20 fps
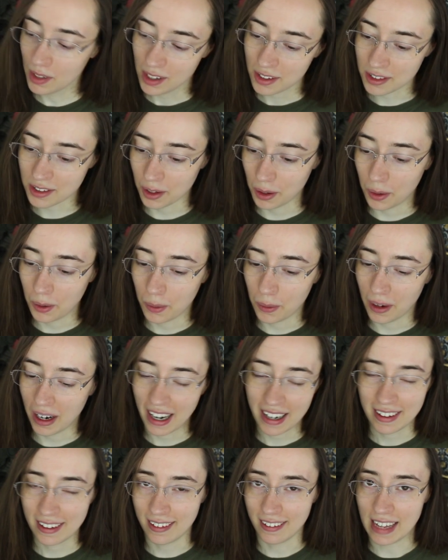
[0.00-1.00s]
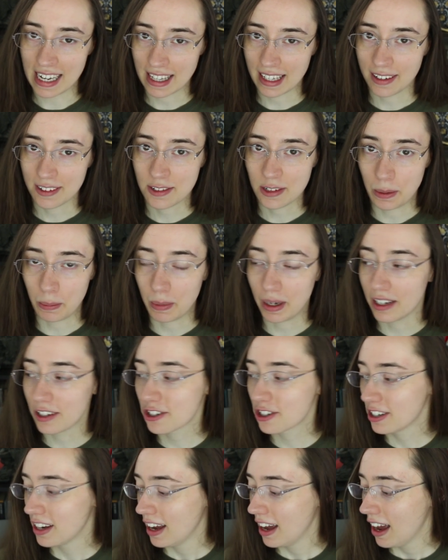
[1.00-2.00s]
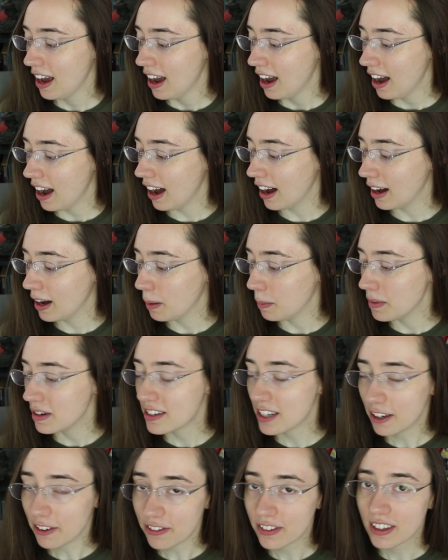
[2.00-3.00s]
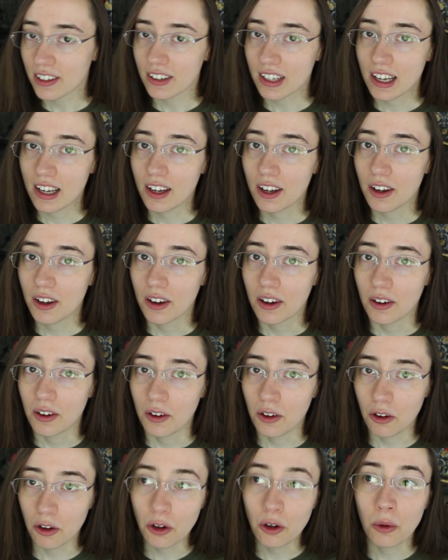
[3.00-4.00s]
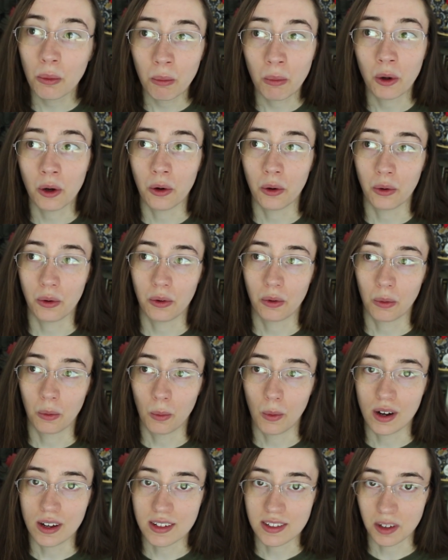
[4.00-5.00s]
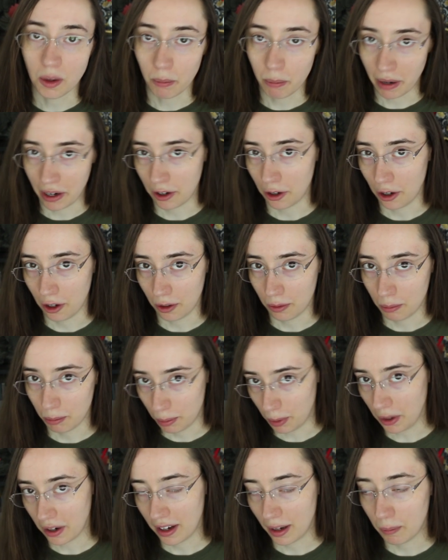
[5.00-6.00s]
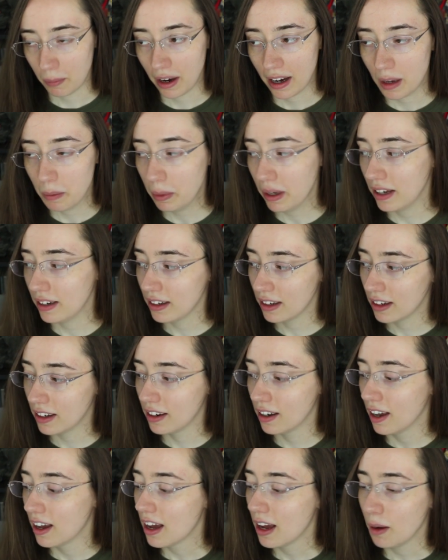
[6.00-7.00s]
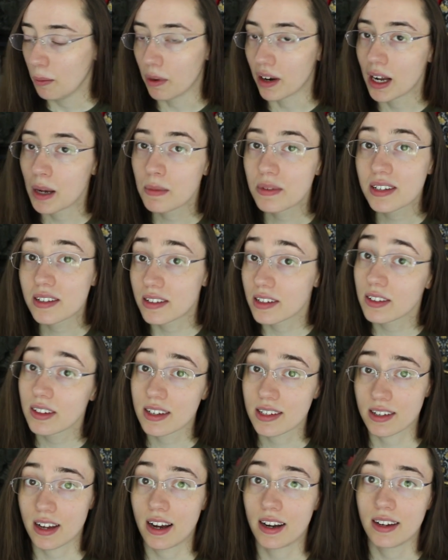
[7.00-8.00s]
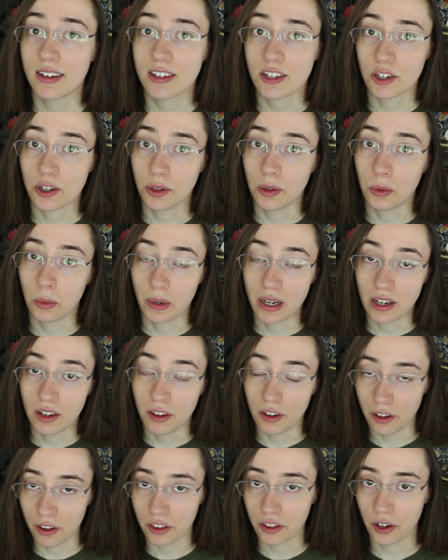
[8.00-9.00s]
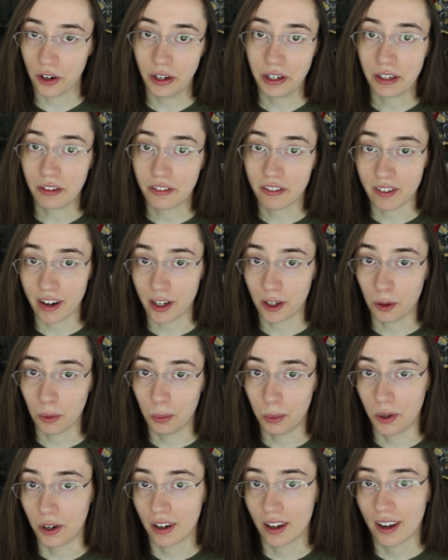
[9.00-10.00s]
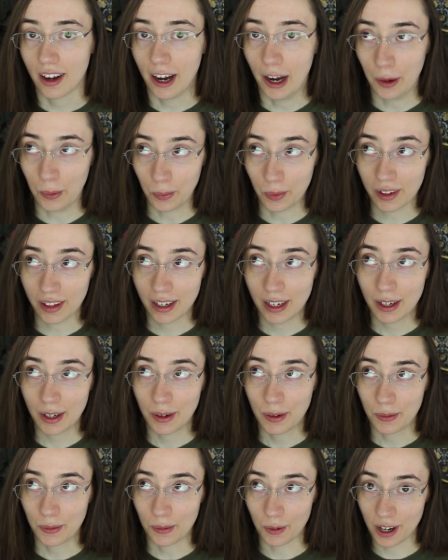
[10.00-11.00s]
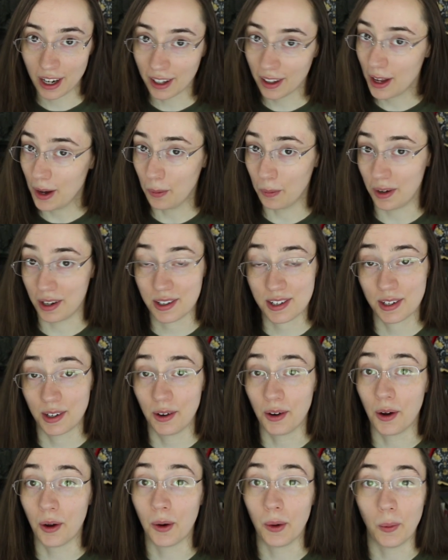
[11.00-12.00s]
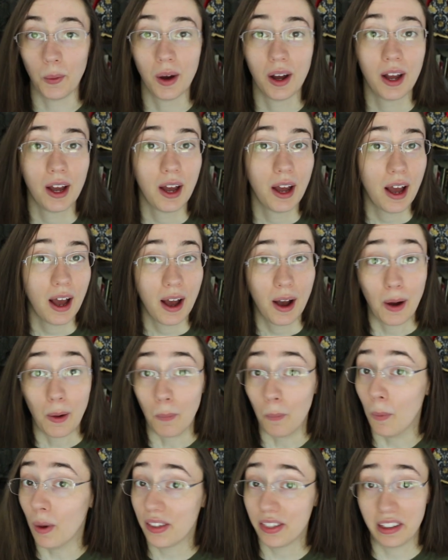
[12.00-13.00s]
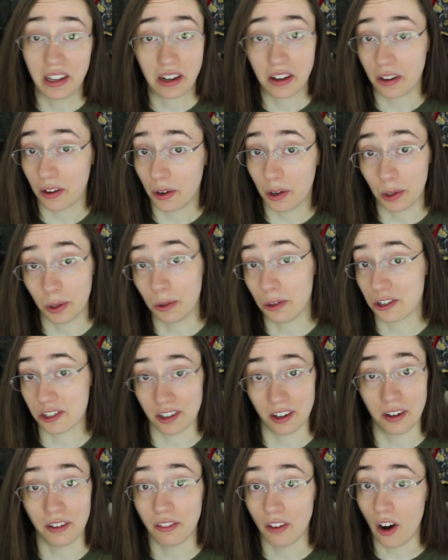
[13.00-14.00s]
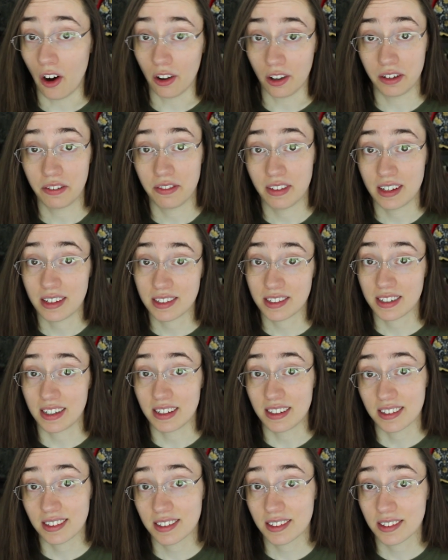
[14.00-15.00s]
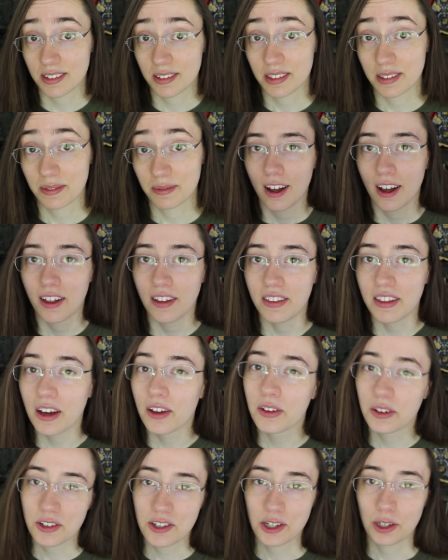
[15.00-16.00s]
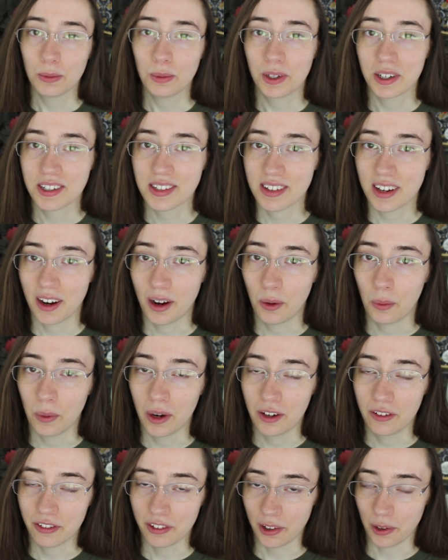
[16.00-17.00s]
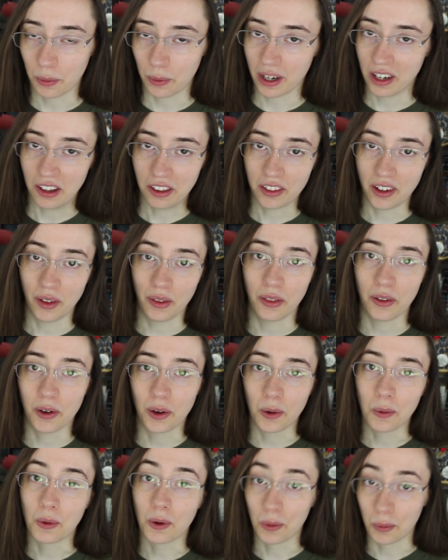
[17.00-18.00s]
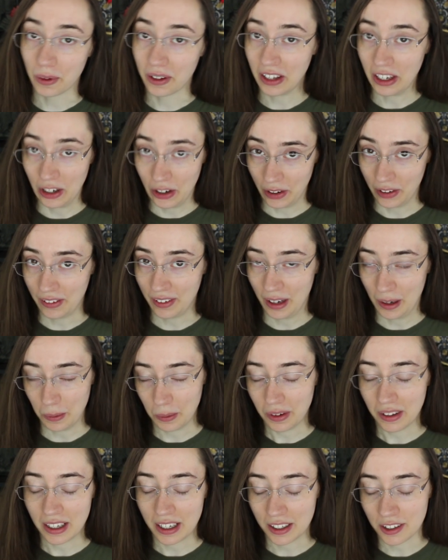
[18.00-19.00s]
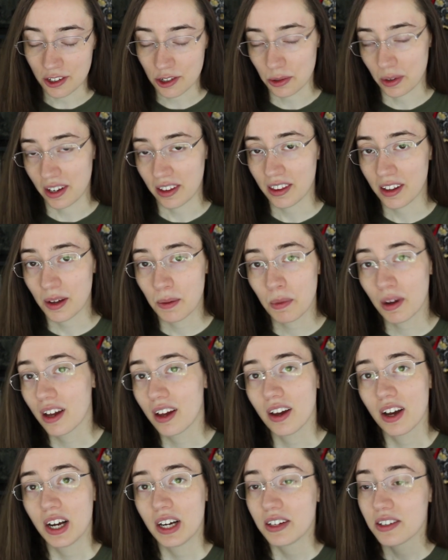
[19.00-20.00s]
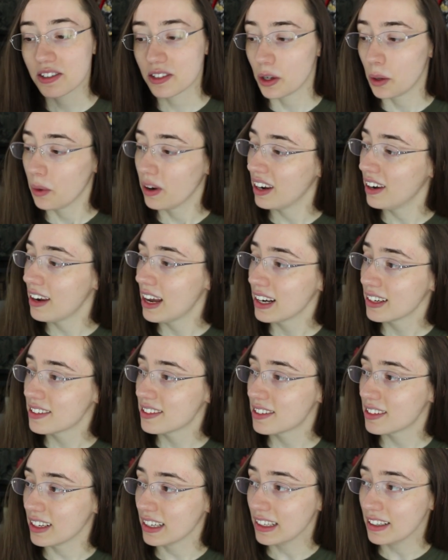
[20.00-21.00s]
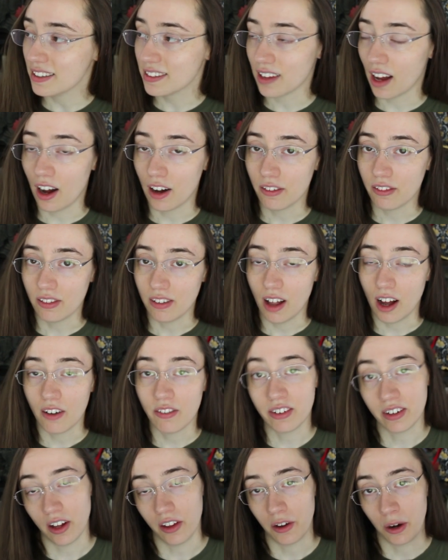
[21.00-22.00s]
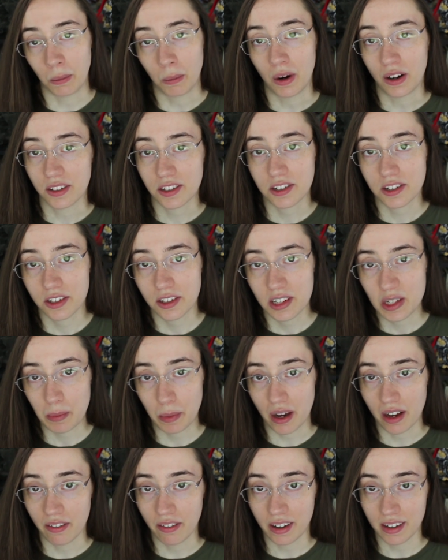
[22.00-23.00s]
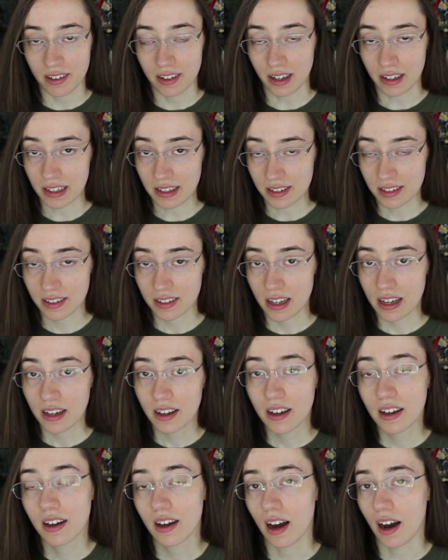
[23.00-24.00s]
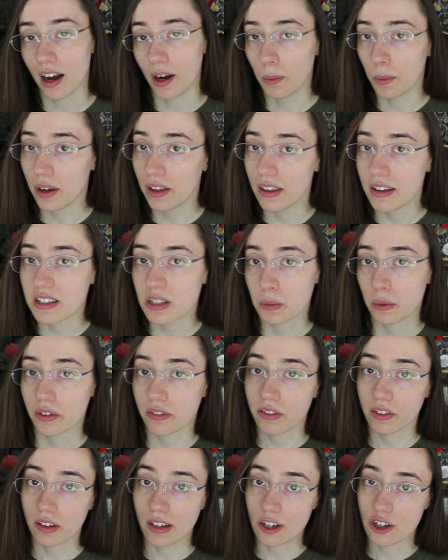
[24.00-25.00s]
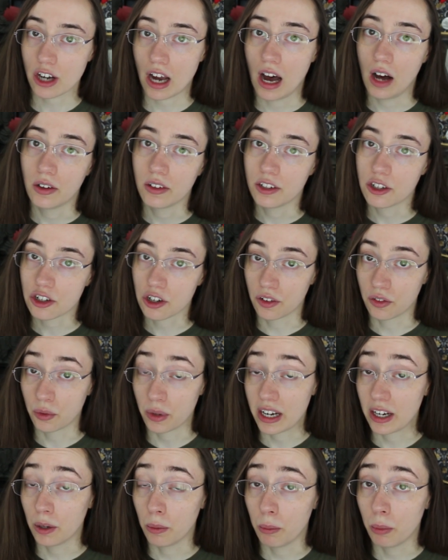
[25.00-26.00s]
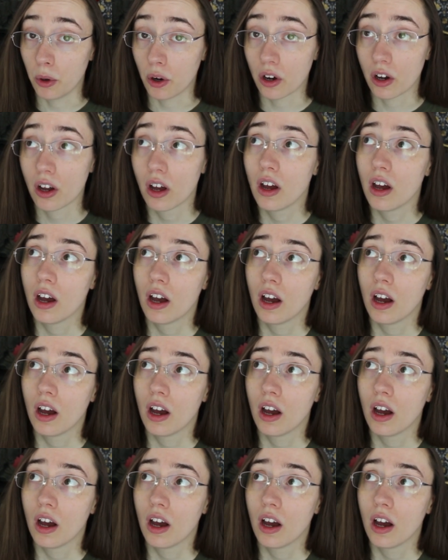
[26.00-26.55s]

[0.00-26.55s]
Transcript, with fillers: So I didn't like that so much. Um, definitely New Moon was a better book in my opinion, but I'm still excited to read the third and final book. I really, really want to know what the conclusion of all of this is. The other two books that I read for the readathon though were really good and I really enjoyed them. So next is Of Love and Other Monsters by Vandana Singh. I read this one for the challenge of read a book